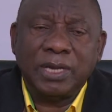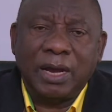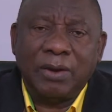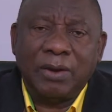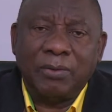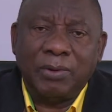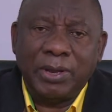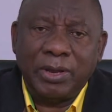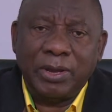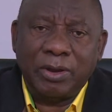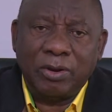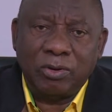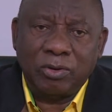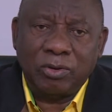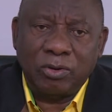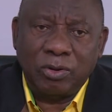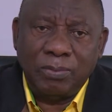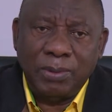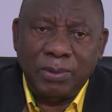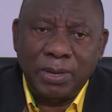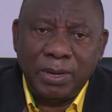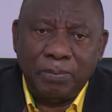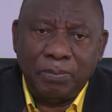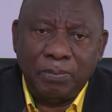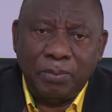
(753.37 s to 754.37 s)
our
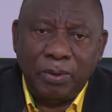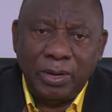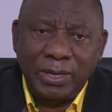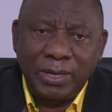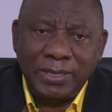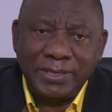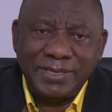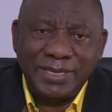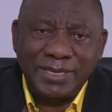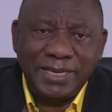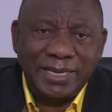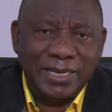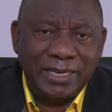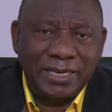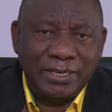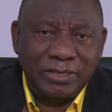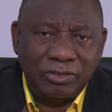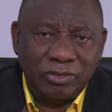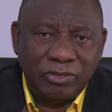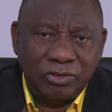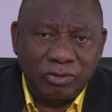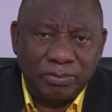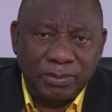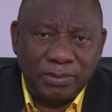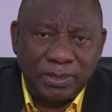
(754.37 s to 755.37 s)
economic policy
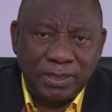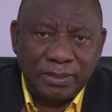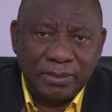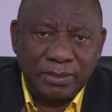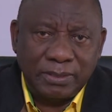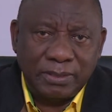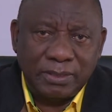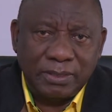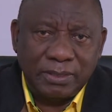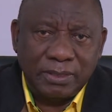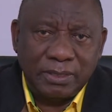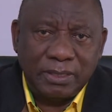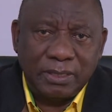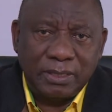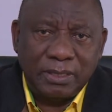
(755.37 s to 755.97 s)
instruments